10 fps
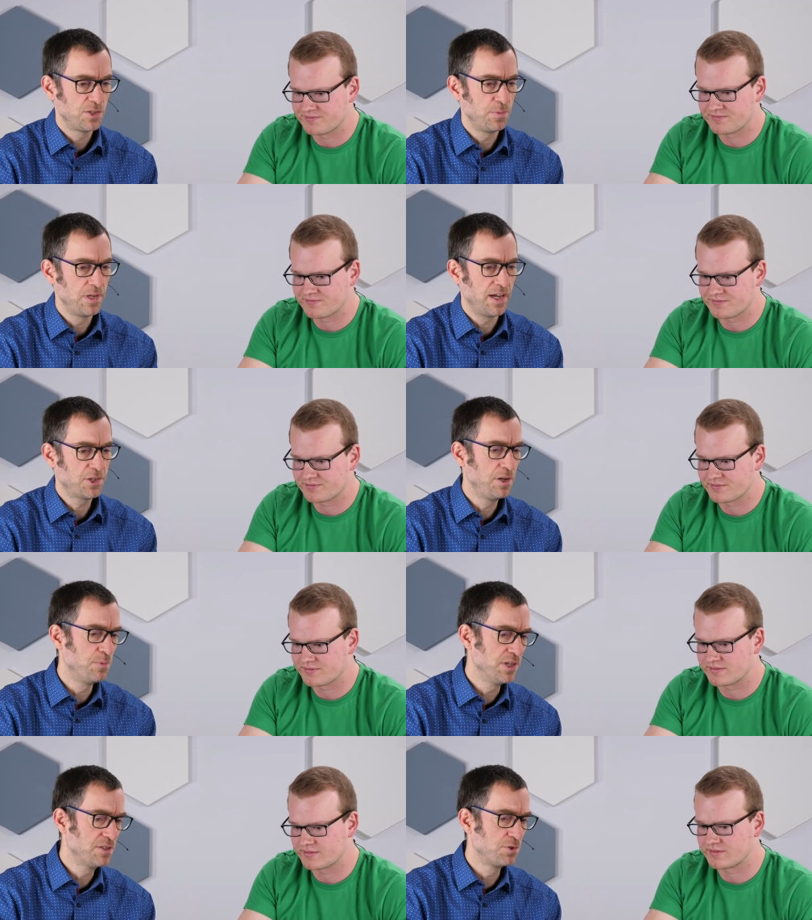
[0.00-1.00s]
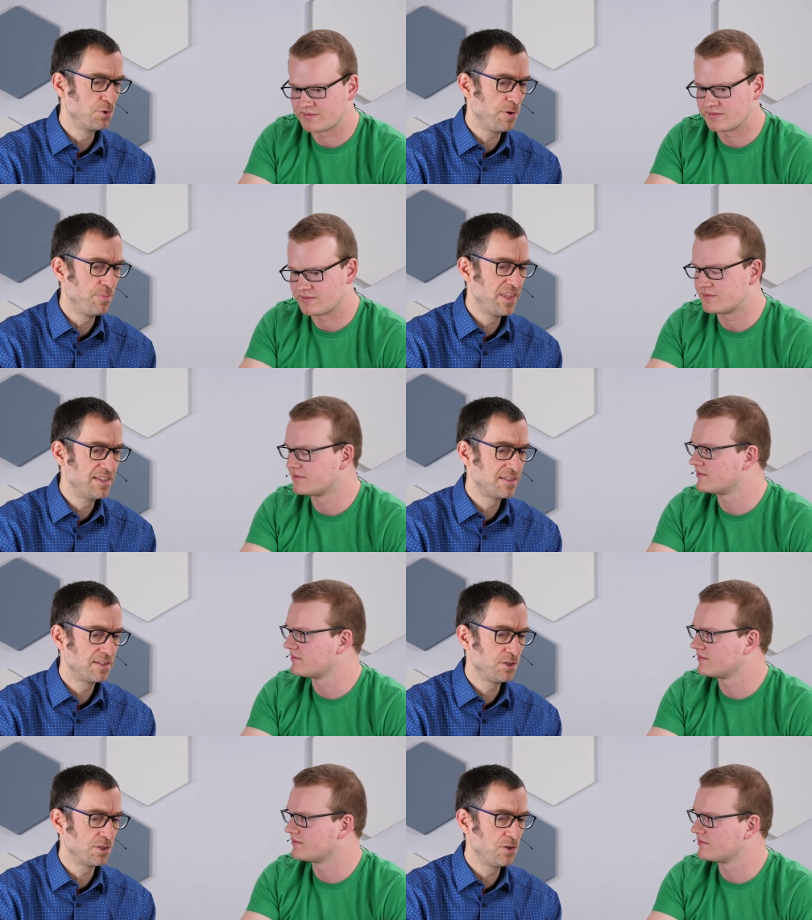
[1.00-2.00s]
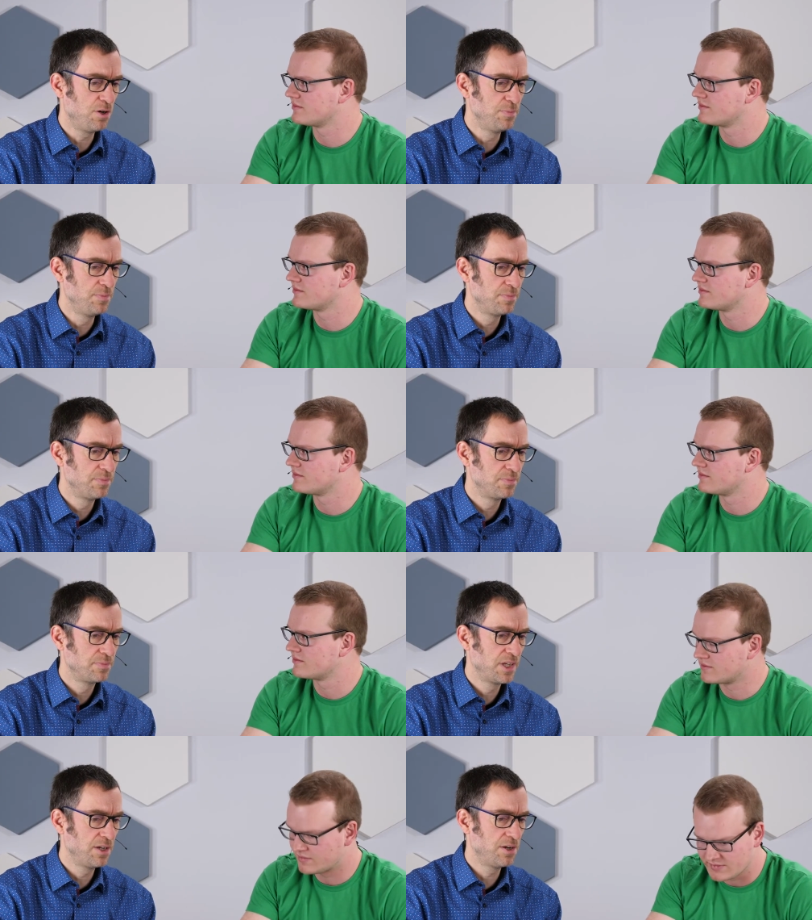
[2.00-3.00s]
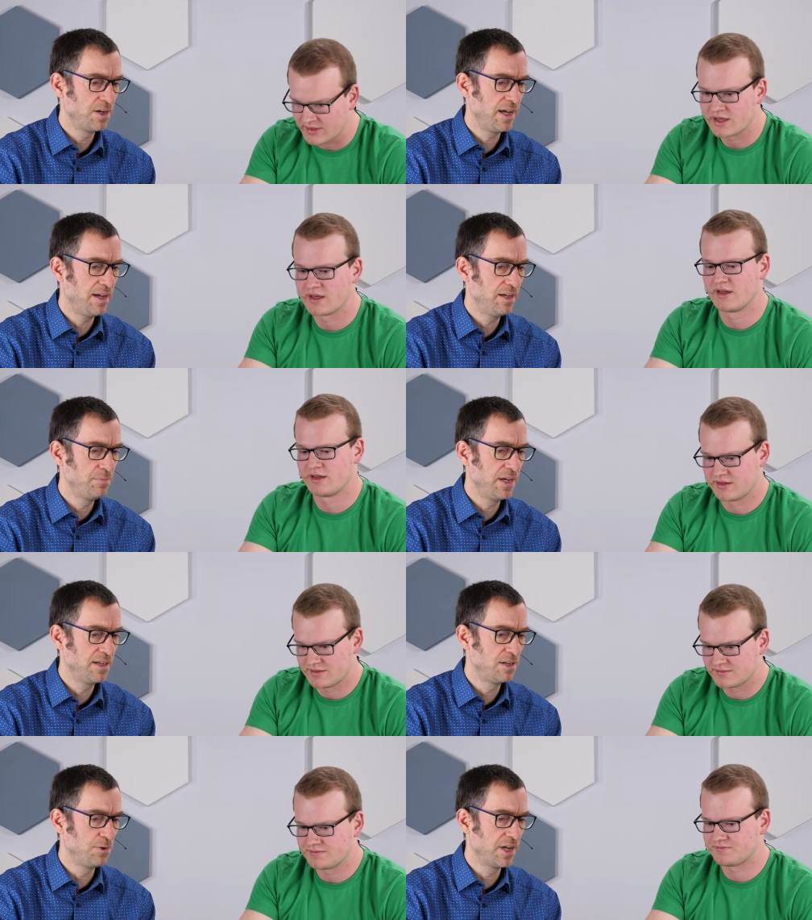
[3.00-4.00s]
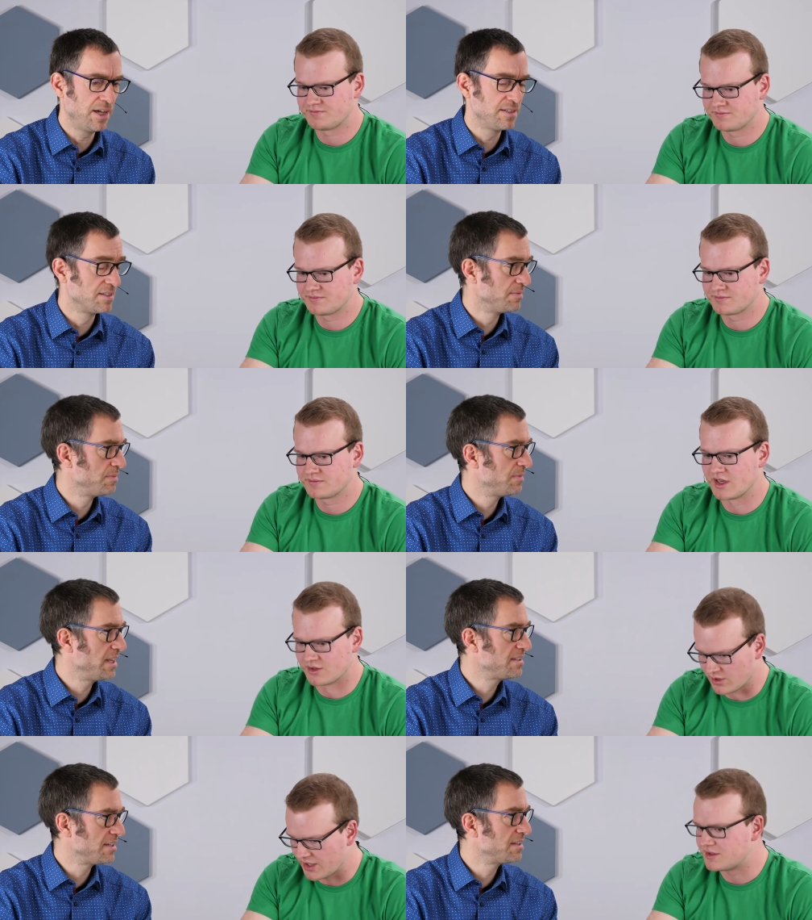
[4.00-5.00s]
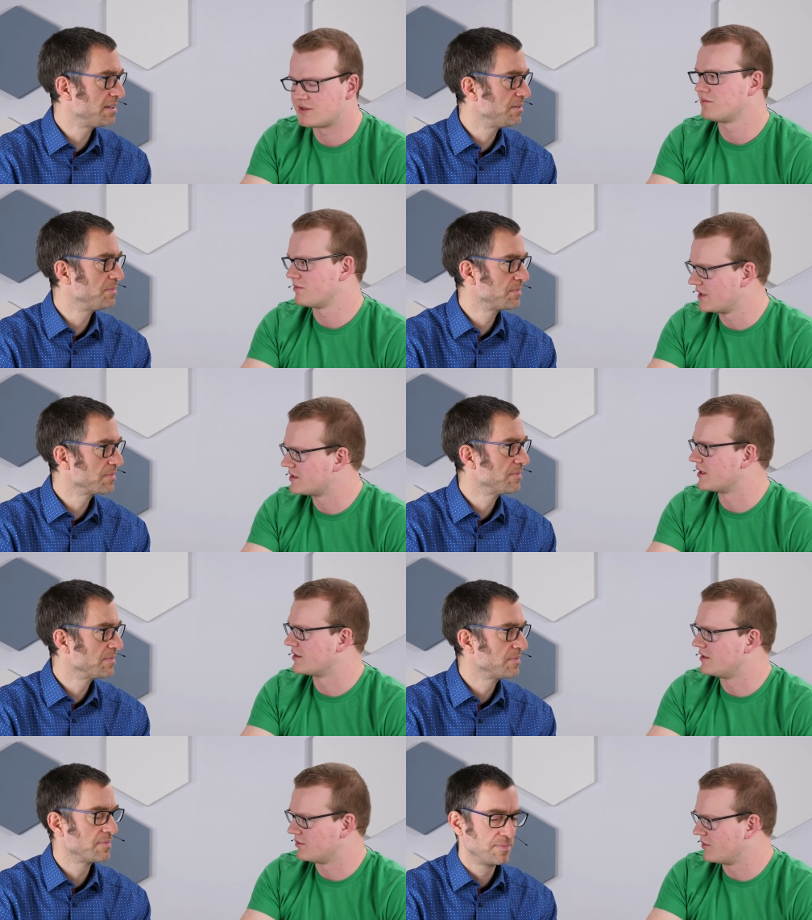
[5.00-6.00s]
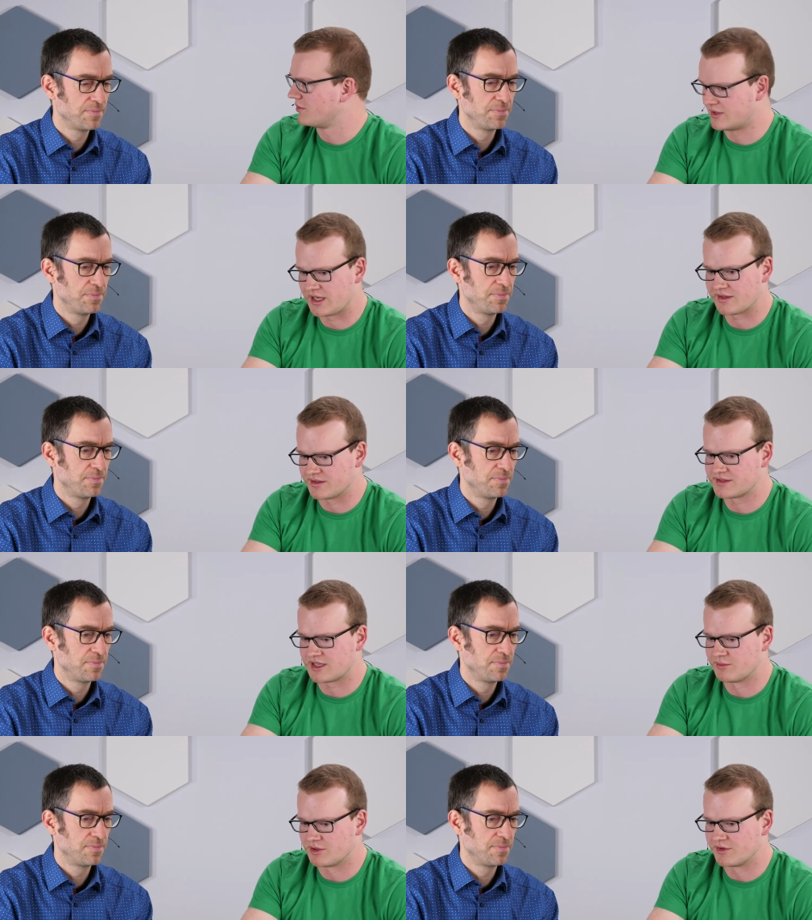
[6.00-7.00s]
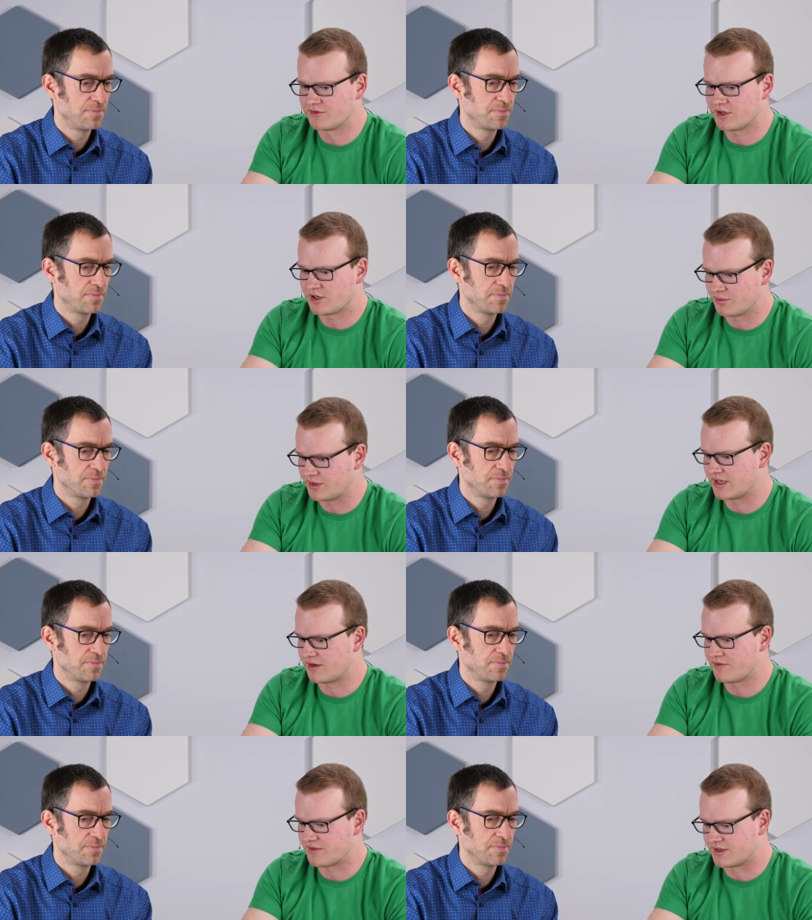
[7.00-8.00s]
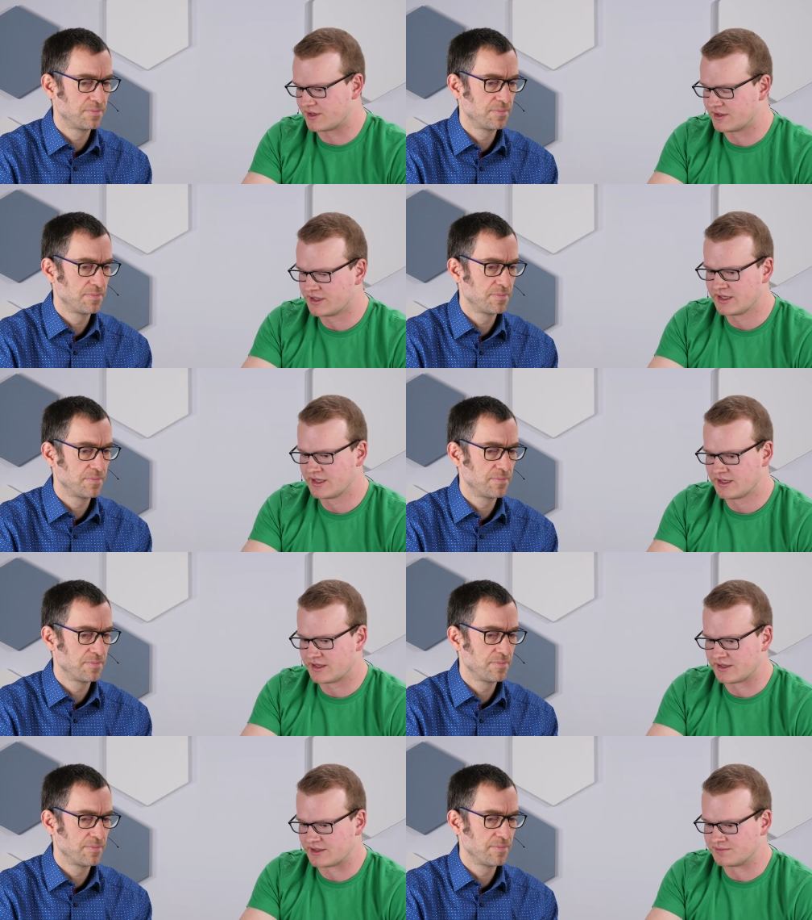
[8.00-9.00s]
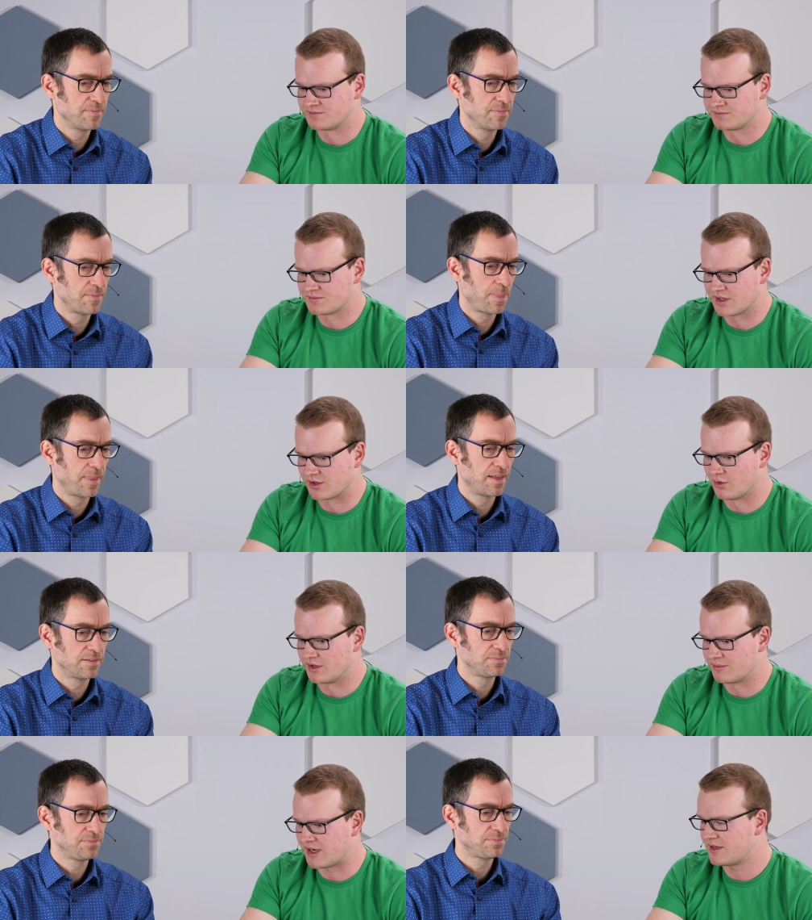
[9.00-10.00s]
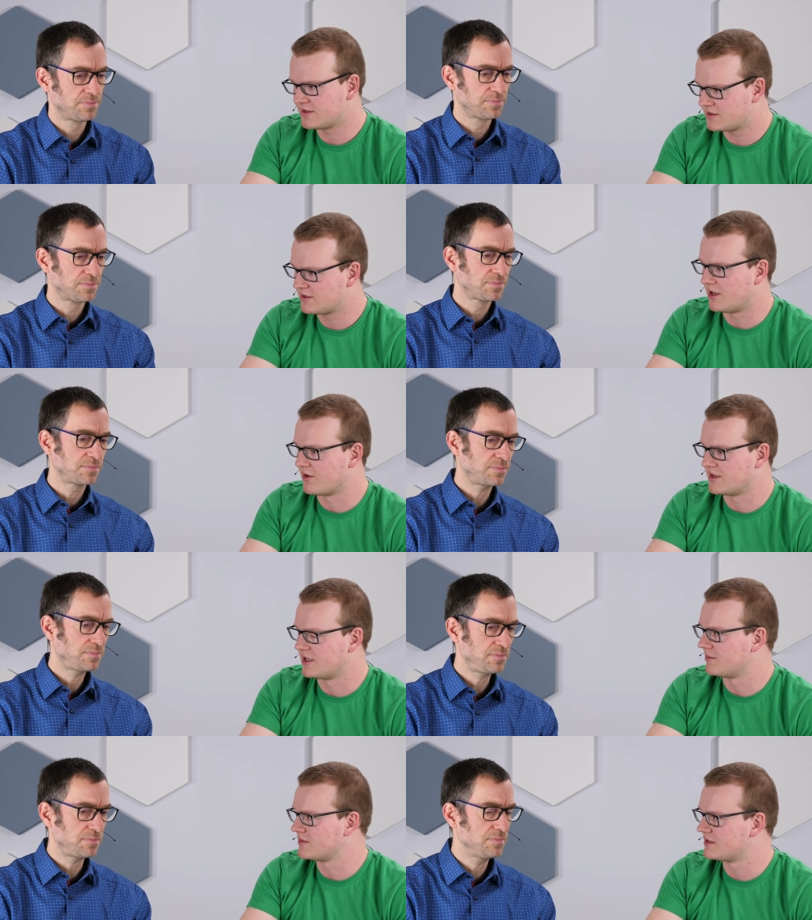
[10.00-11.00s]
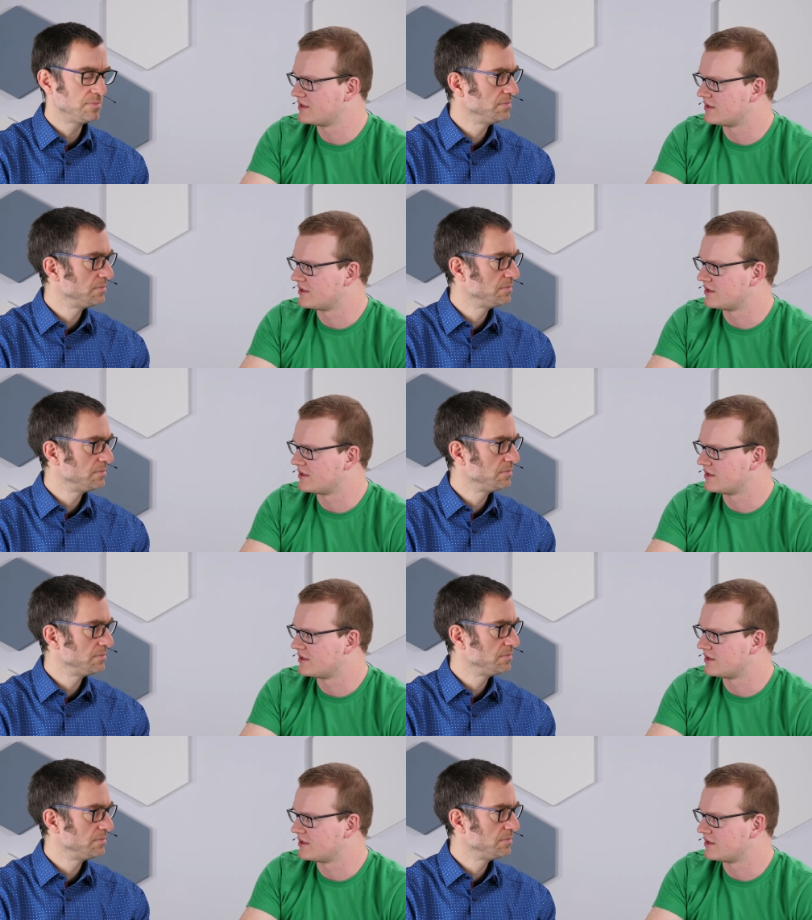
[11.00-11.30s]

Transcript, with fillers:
Speaker 1: So we actually want to drop this .com here and make it lowercase. That's right, it, yeah.
Speaker 2: exactly. Like the example before, we have the um, goal in mind, how the names